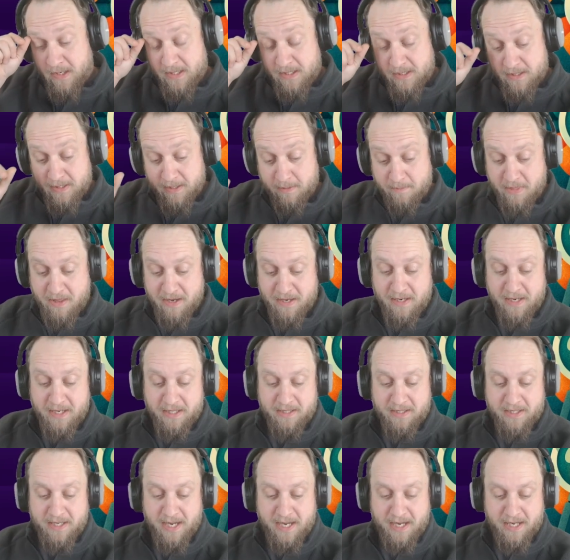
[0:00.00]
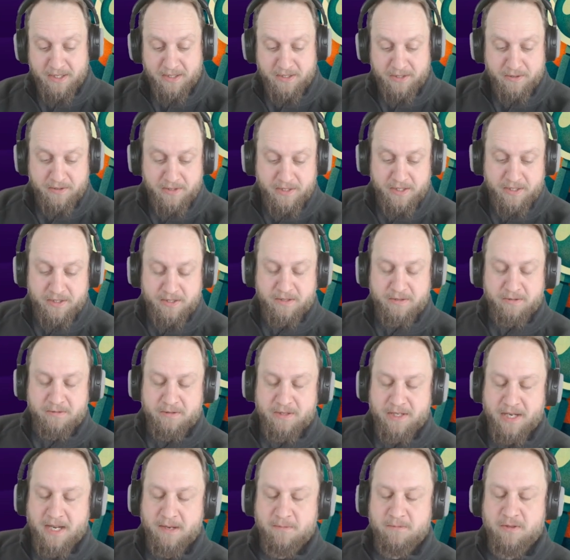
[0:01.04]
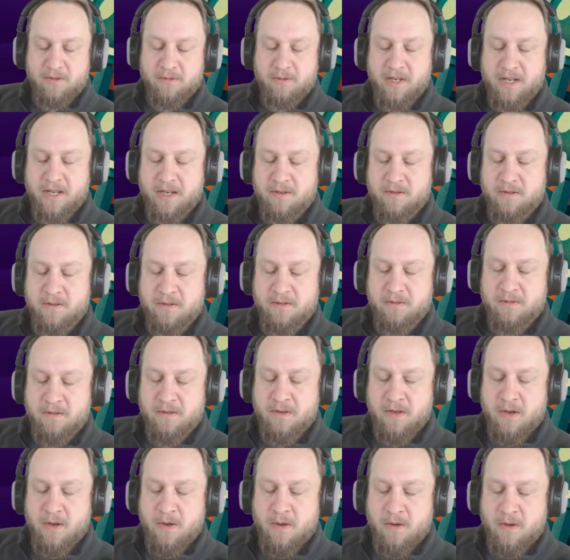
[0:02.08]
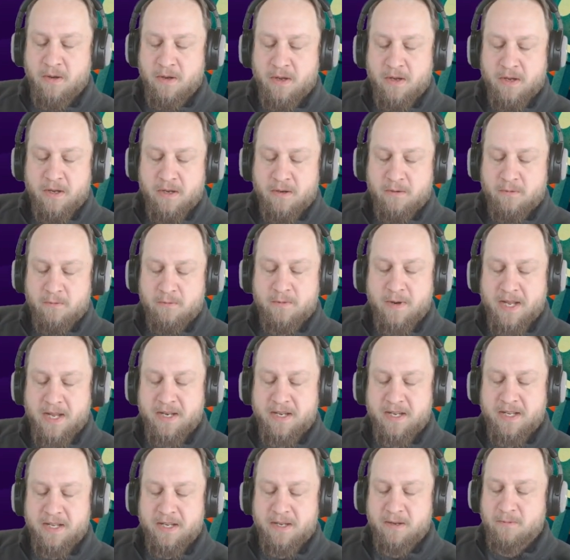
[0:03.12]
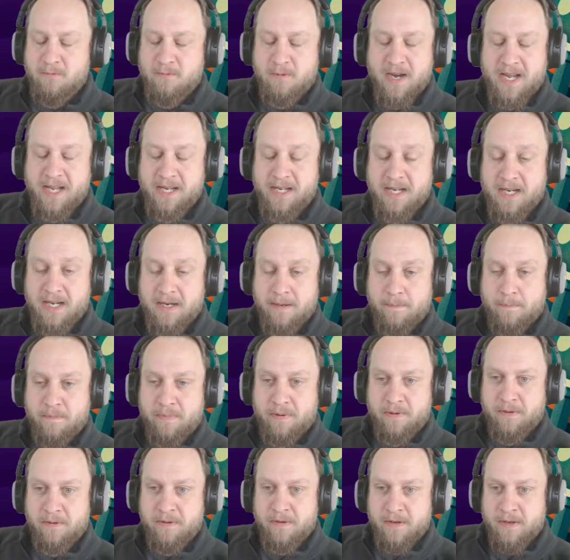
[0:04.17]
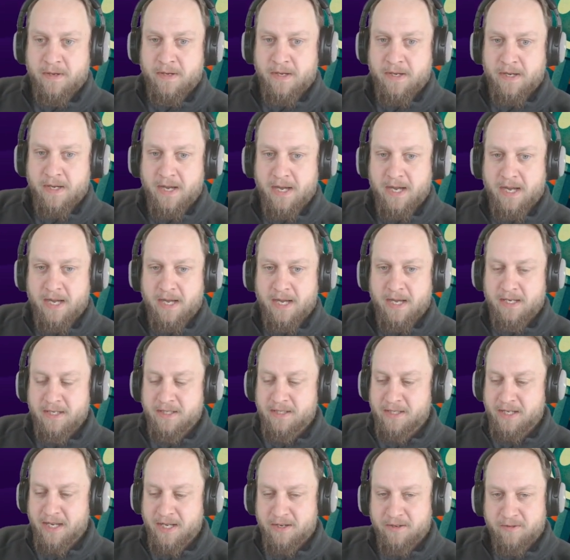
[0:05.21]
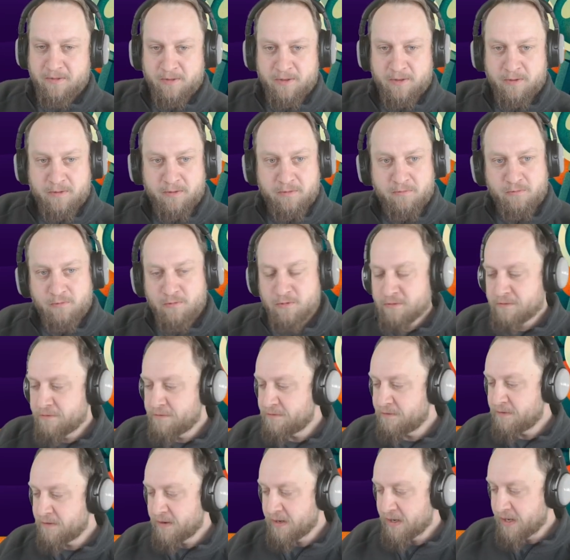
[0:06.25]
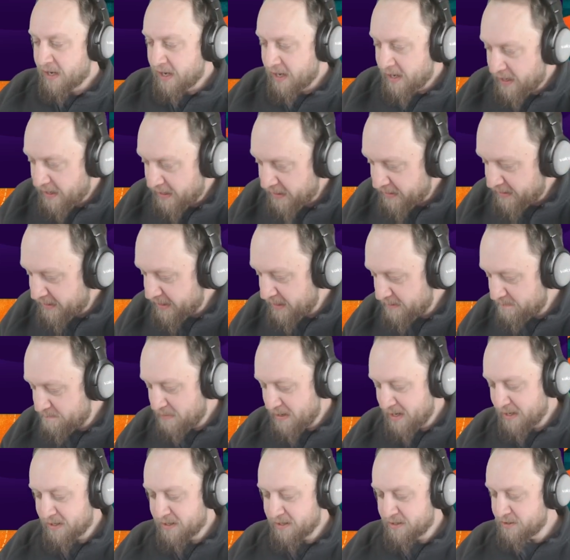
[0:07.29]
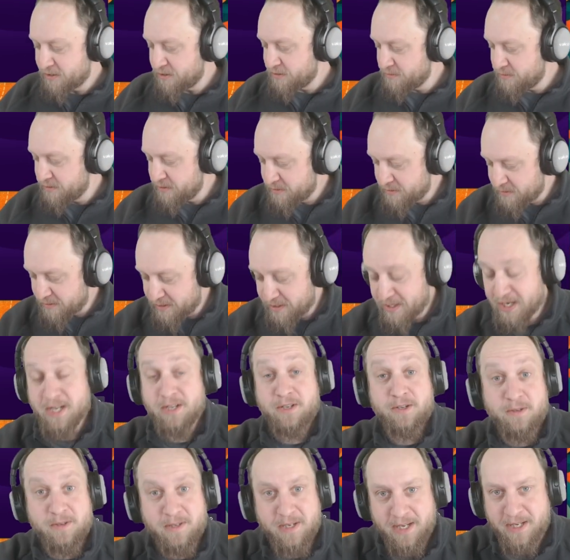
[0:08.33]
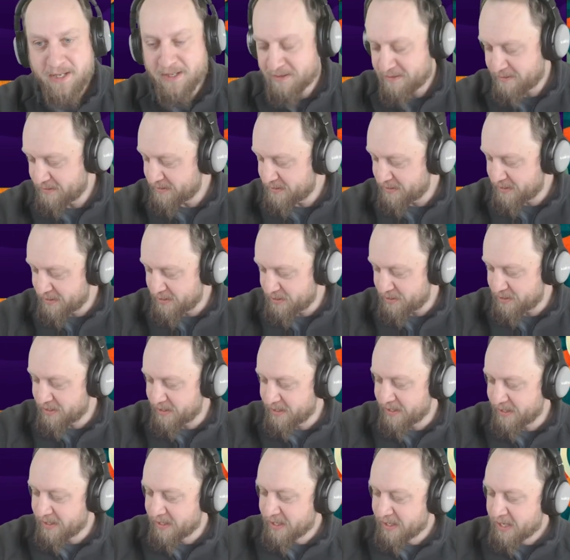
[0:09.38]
Something like that. You need time to get ready, wake up, and get into the groove, get back into your day to day, essentially.